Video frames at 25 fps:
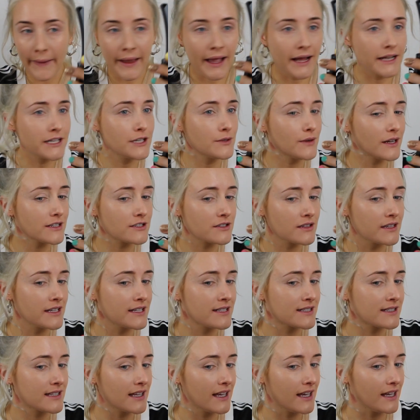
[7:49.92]
Can you actually
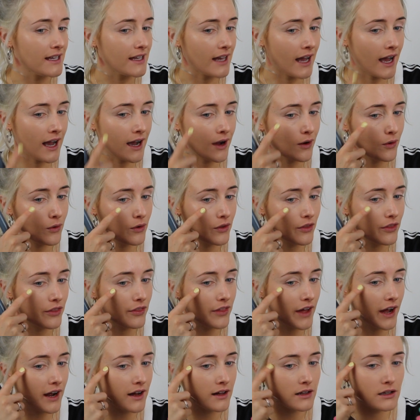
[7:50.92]
see how
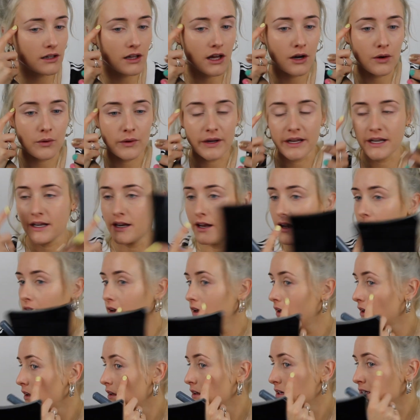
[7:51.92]
that glowing
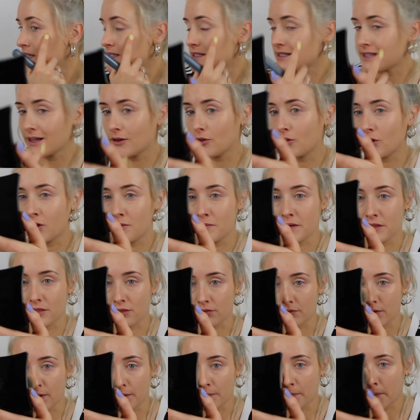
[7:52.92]
is still coming
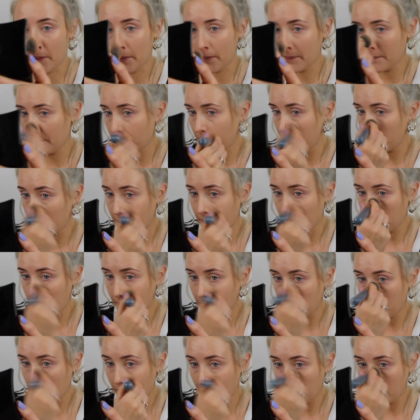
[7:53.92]
through
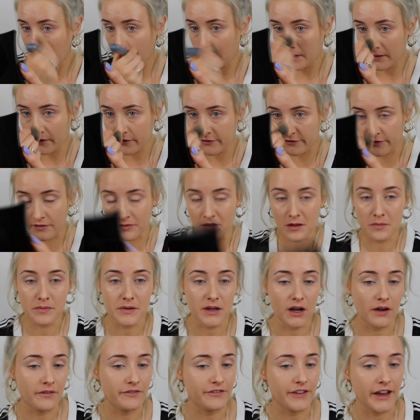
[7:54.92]
from the
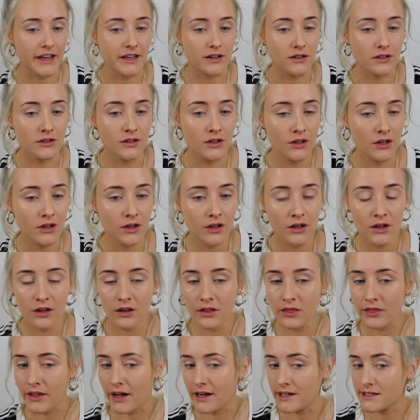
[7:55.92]
Beyond Veil?
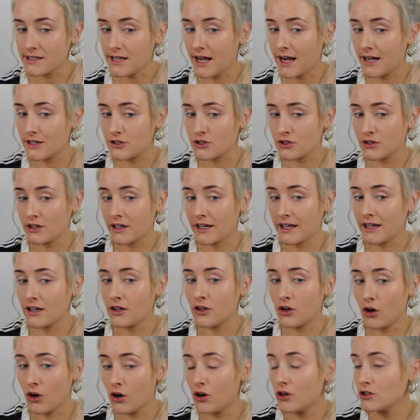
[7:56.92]
That is actually
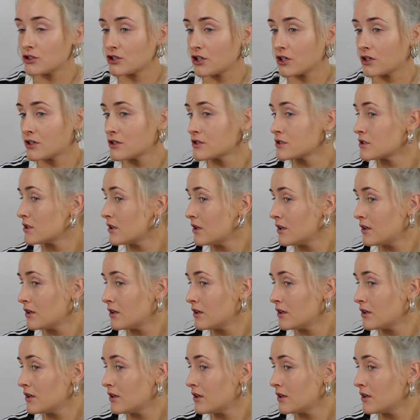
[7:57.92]
gorgeous.